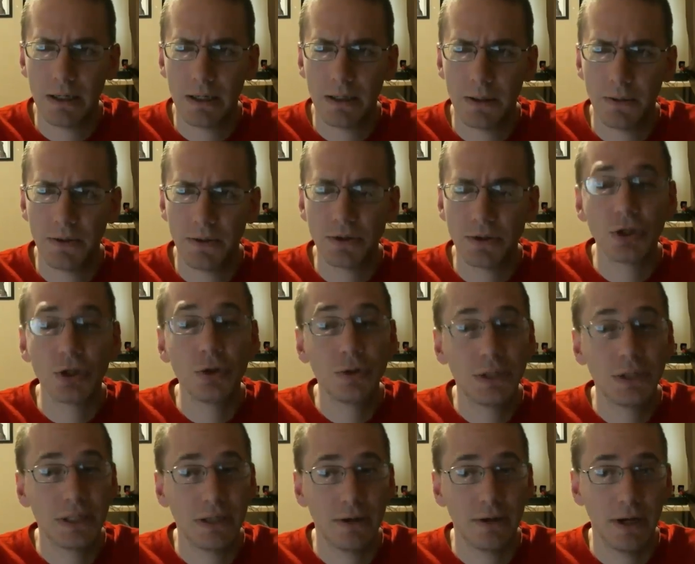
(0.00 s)
there's a
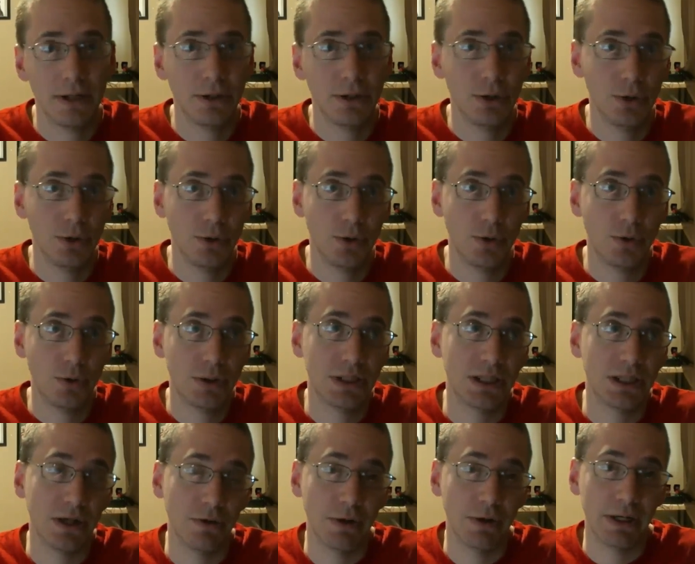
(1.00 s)
new
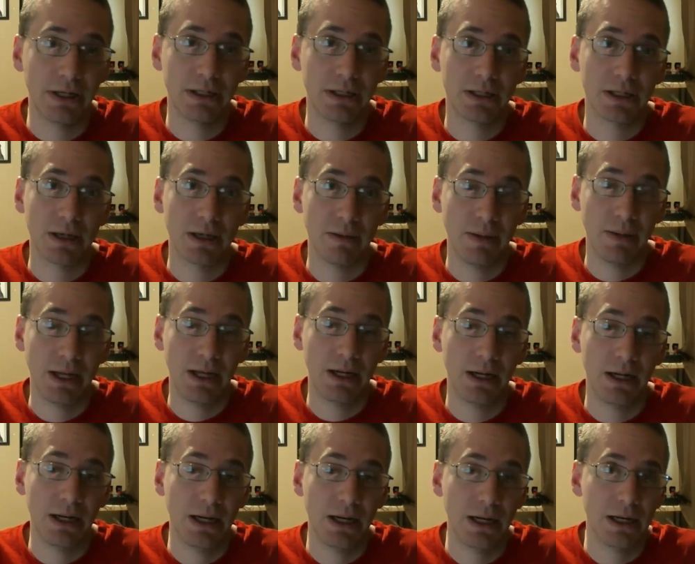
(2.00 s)
series
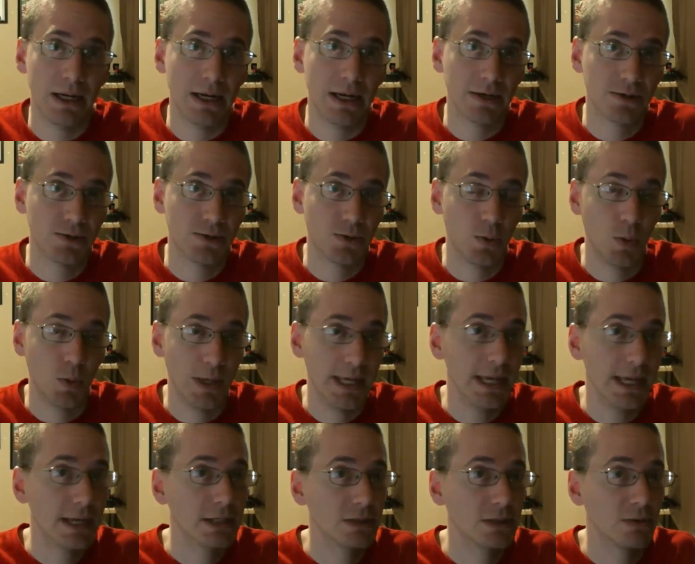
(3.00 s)
coming next
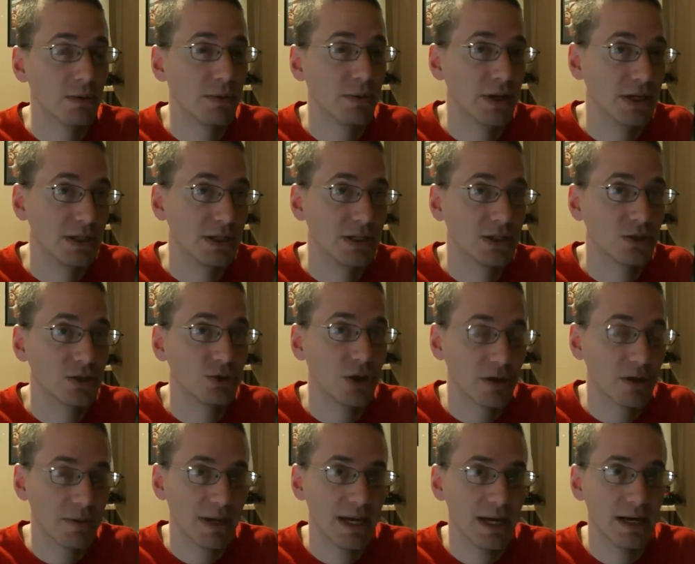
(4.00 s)
week to replace
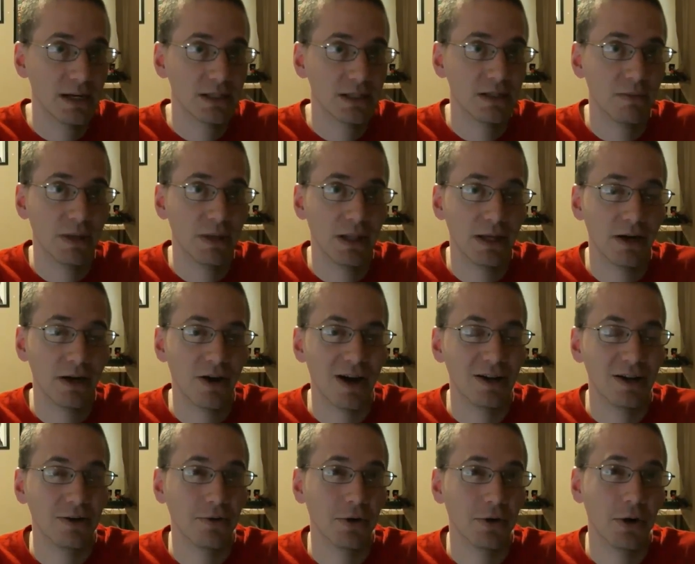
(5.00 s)
Truck Mechanic Simulator. I
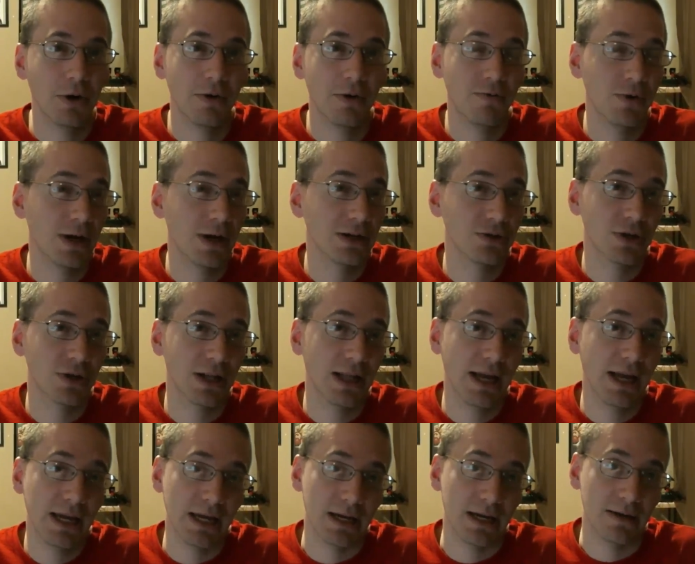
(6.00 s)
don't know if you guys are going to
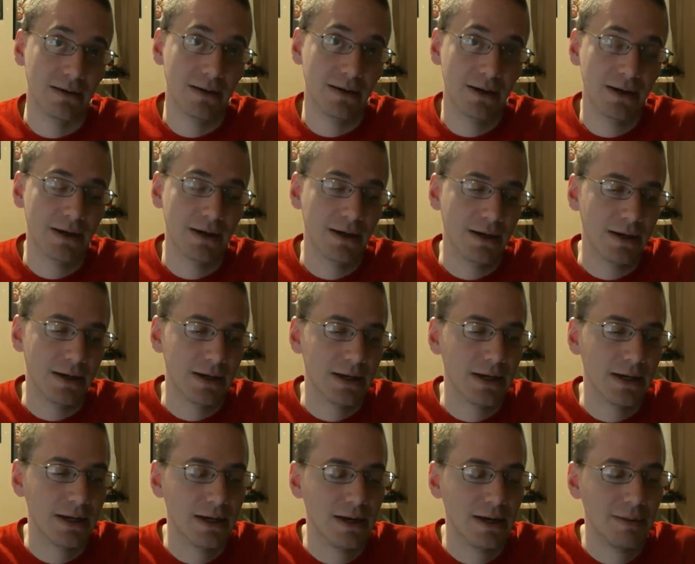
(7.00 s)
like it.
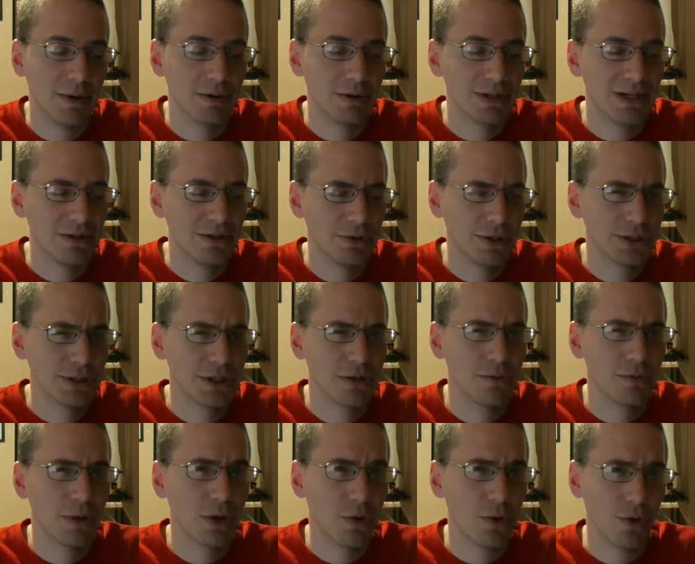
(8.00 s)
It was interesting to
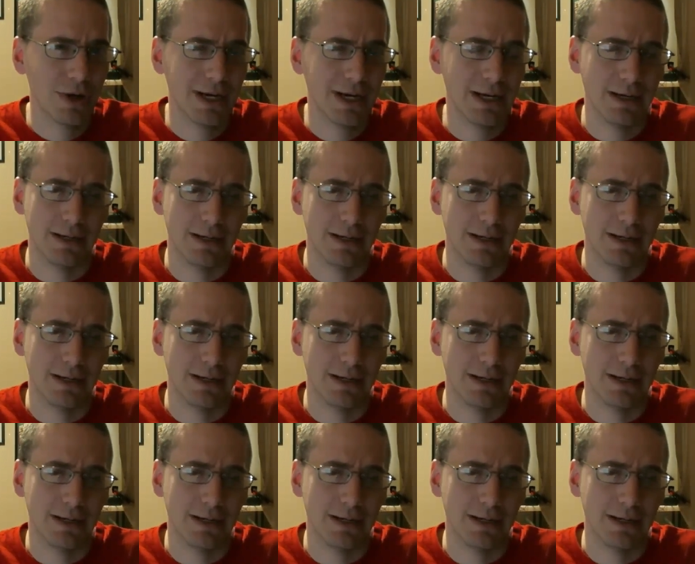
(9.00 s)
record it,